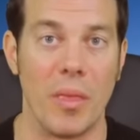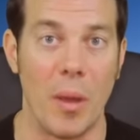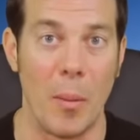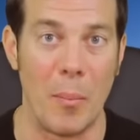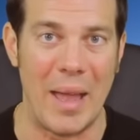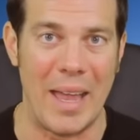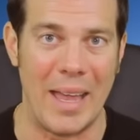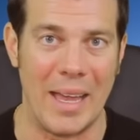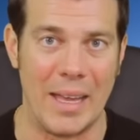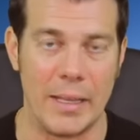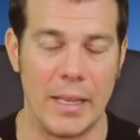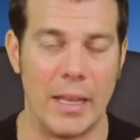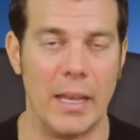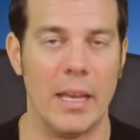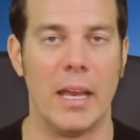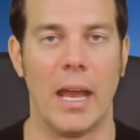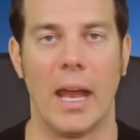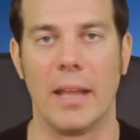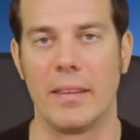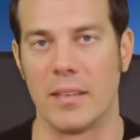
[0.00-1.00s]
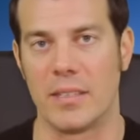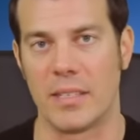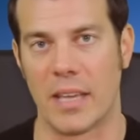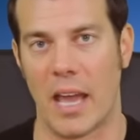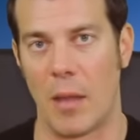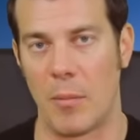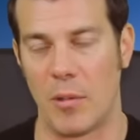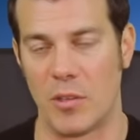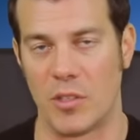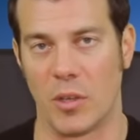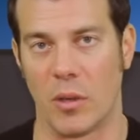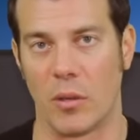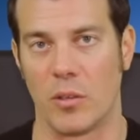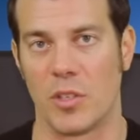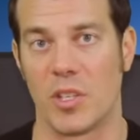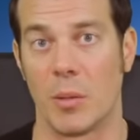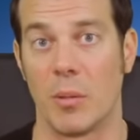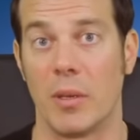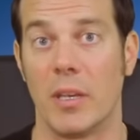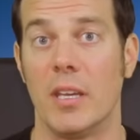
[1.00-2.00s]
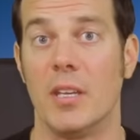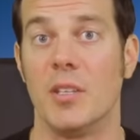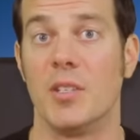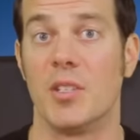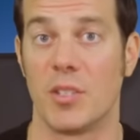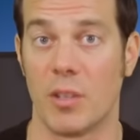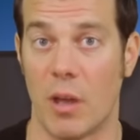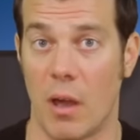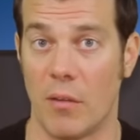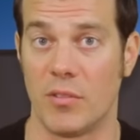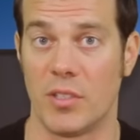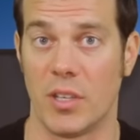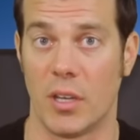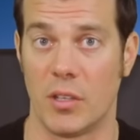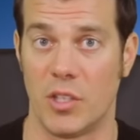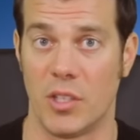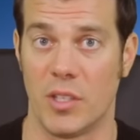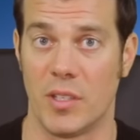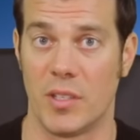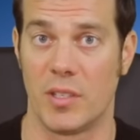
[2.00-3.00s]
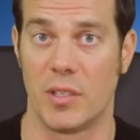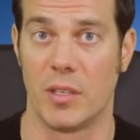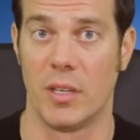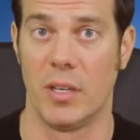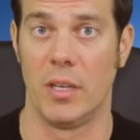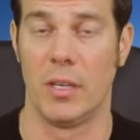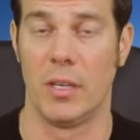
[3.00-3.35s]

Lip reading: the man at the time he took some of his soft touches.